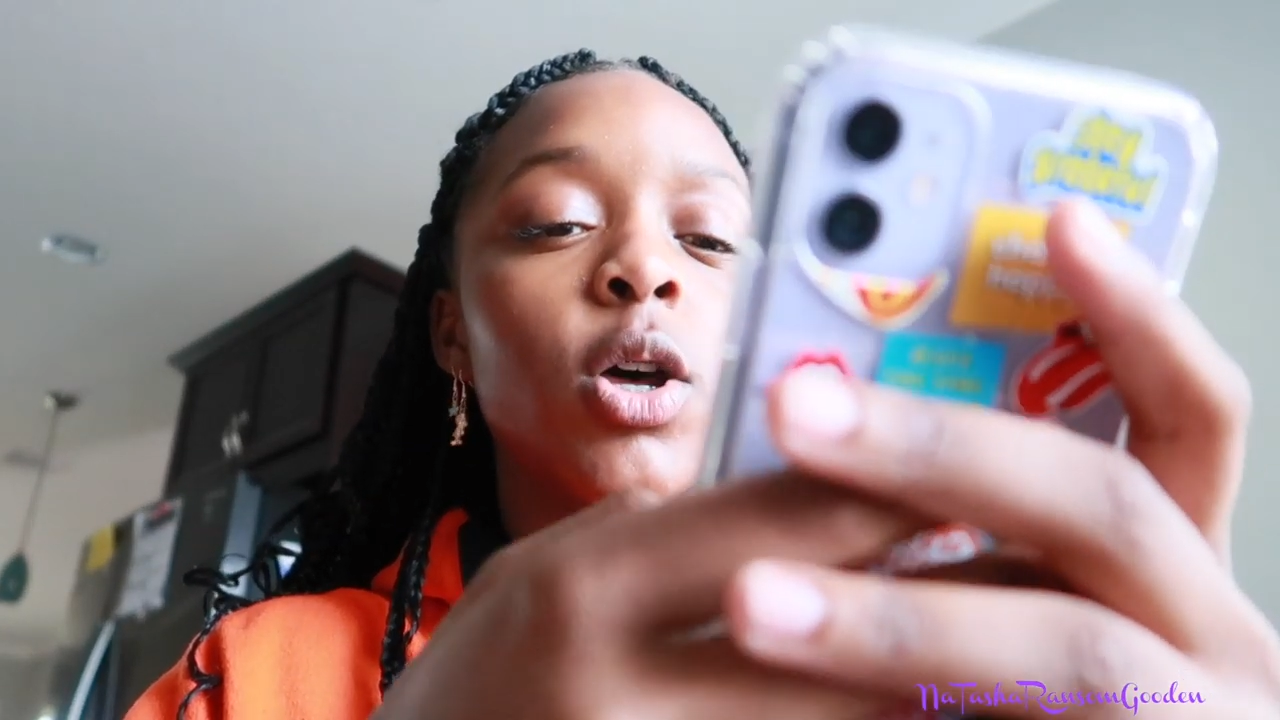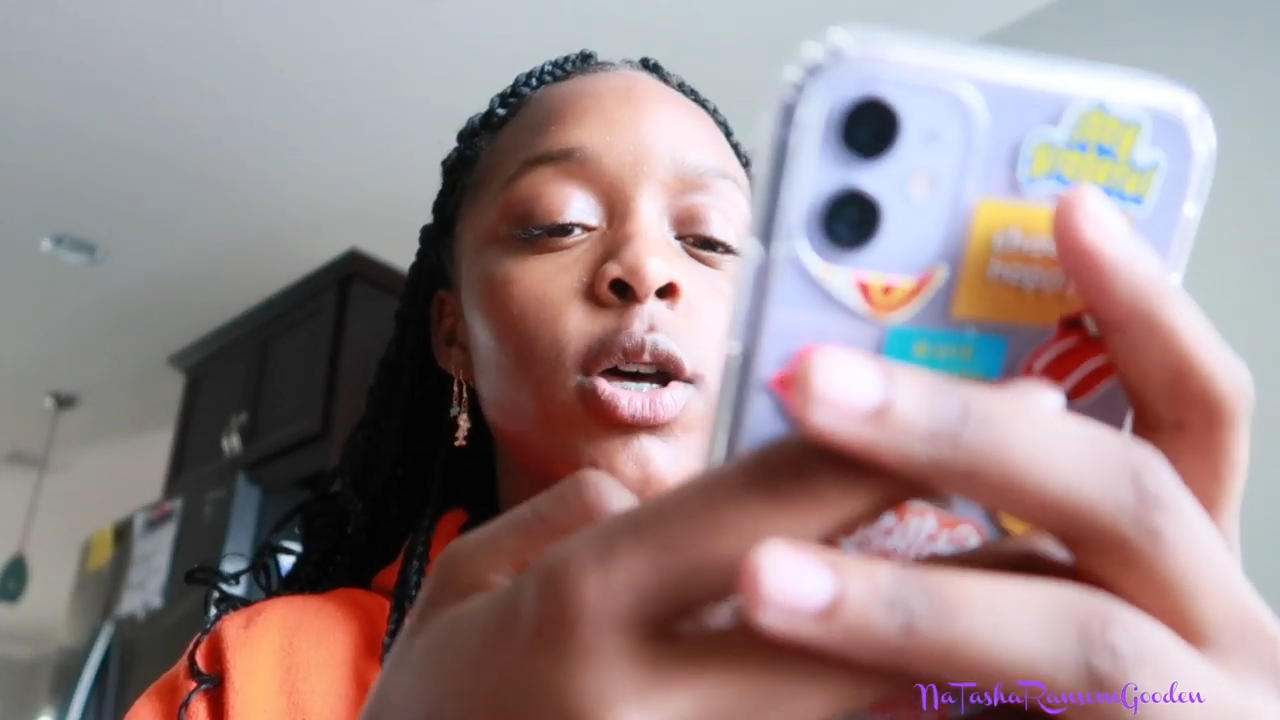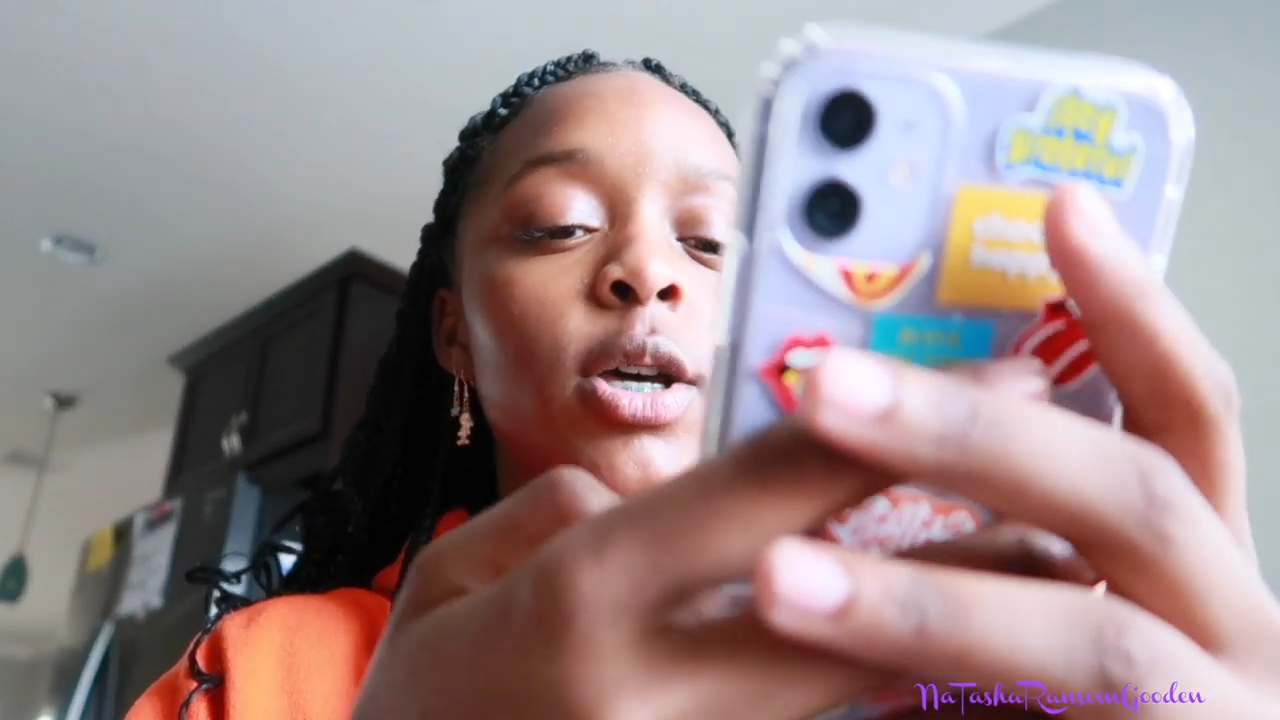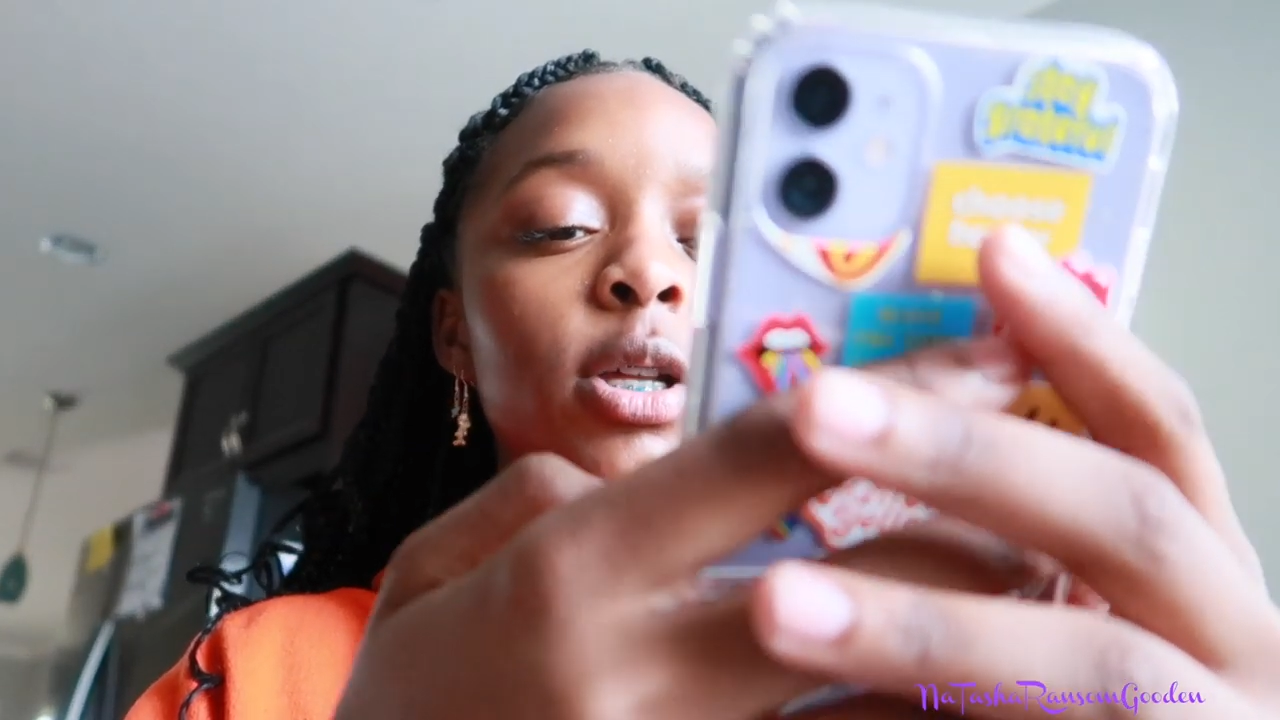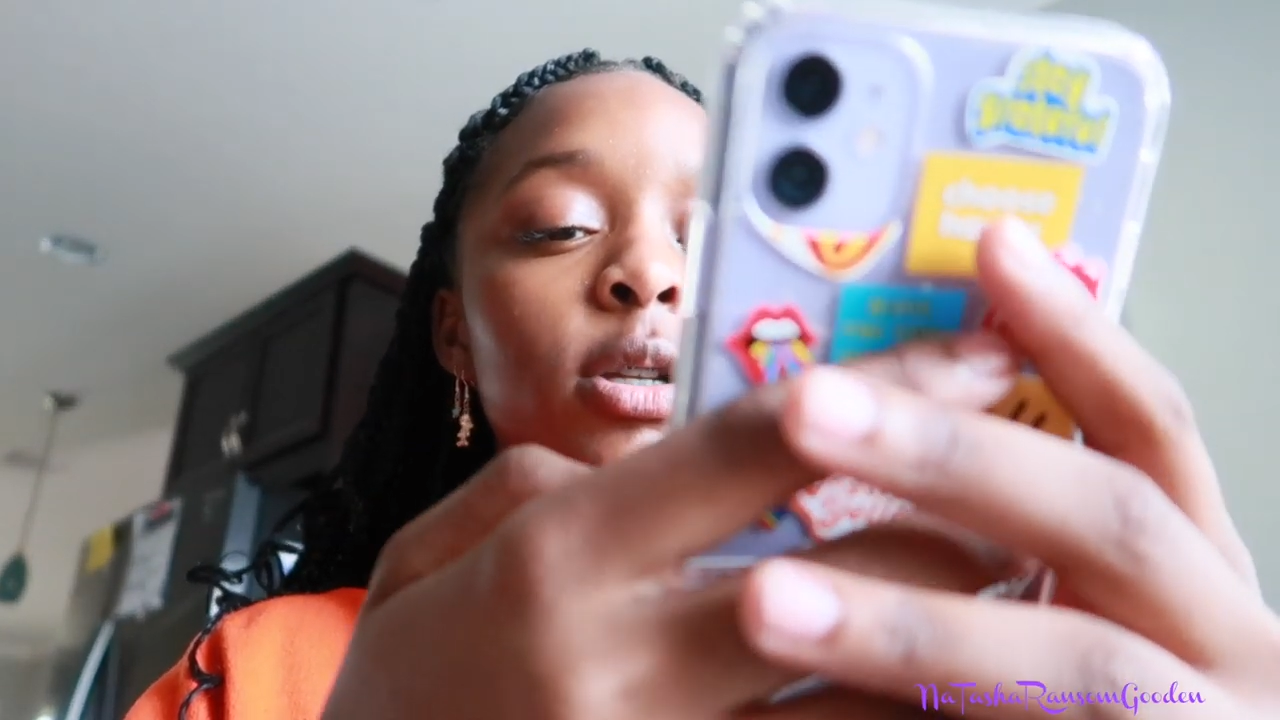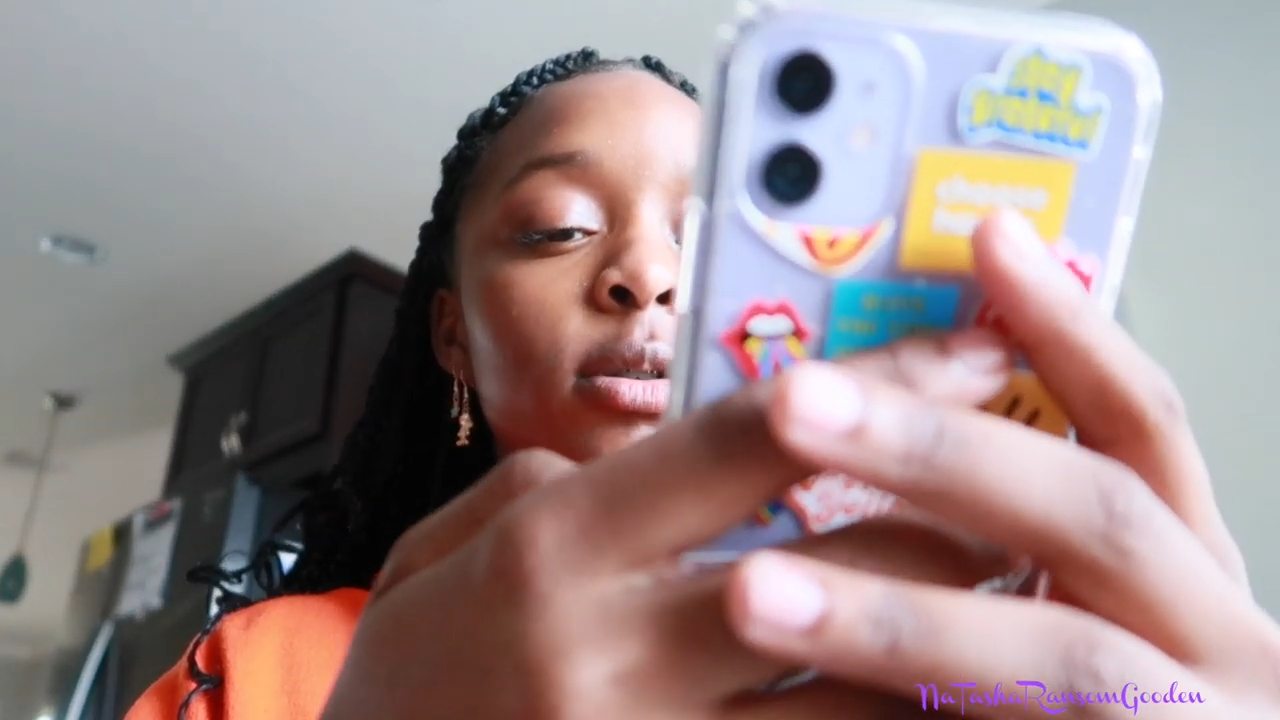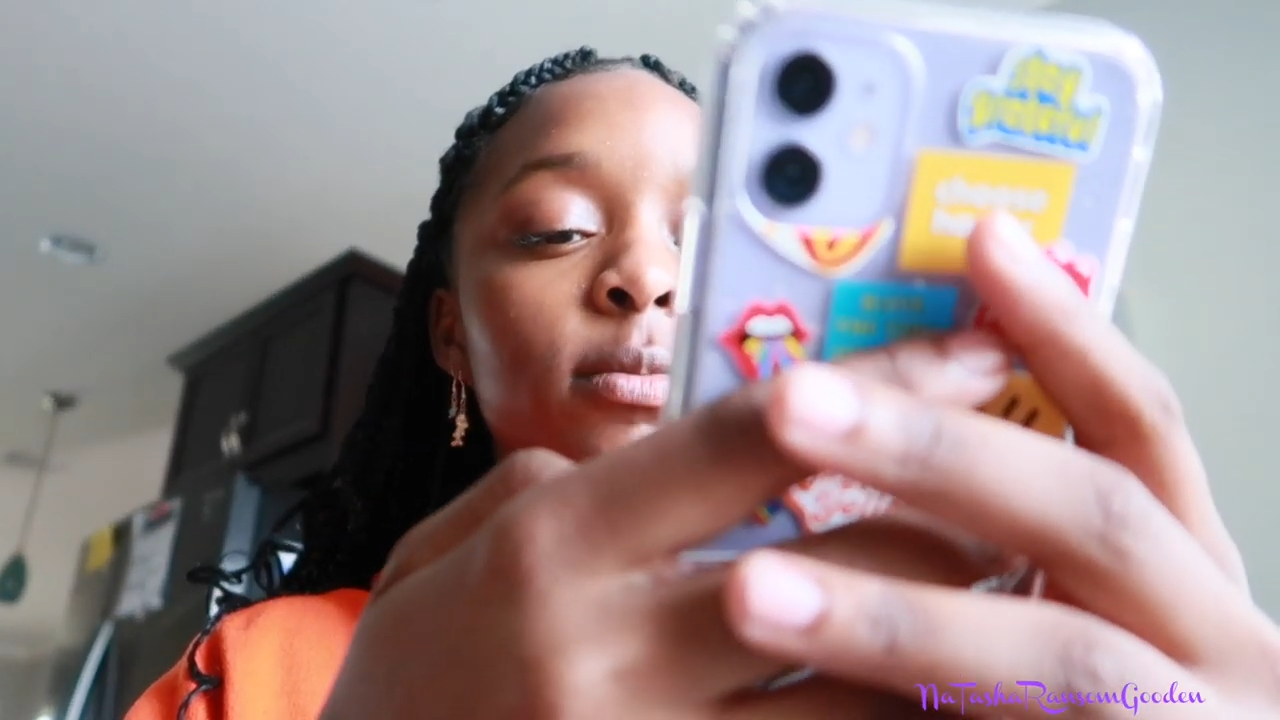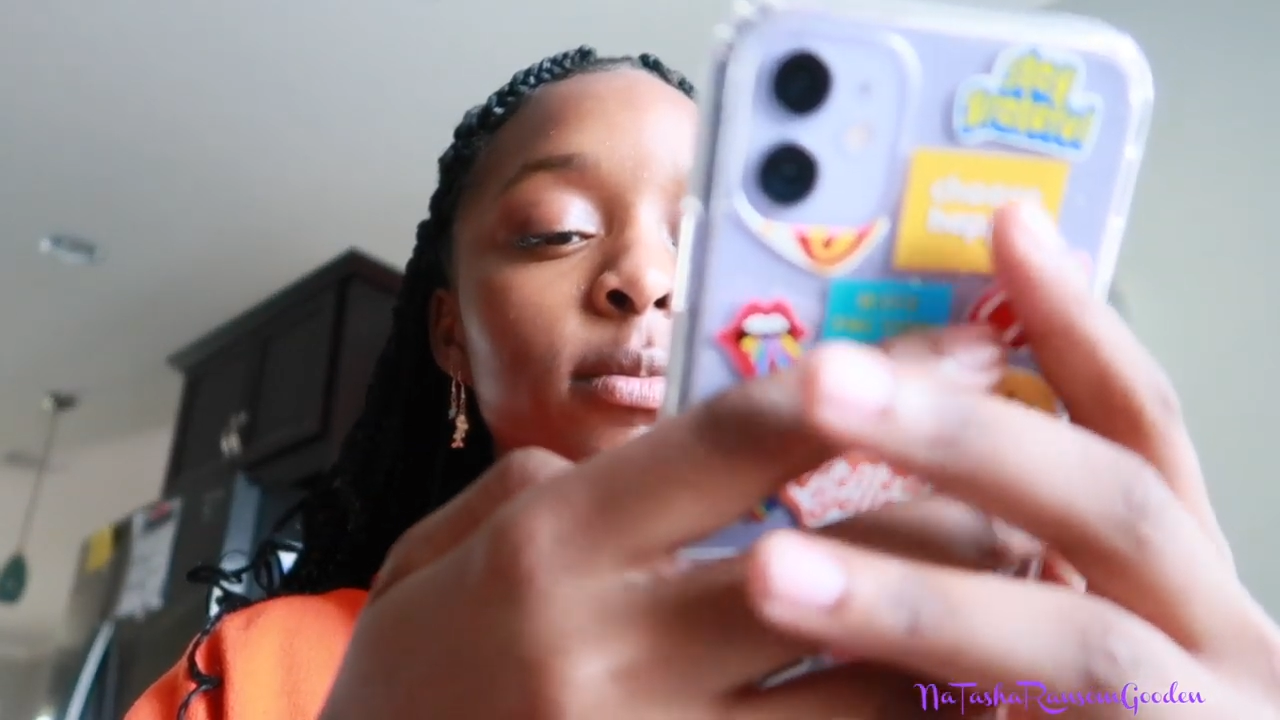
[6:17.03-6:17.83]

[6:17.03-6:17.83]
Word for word: on.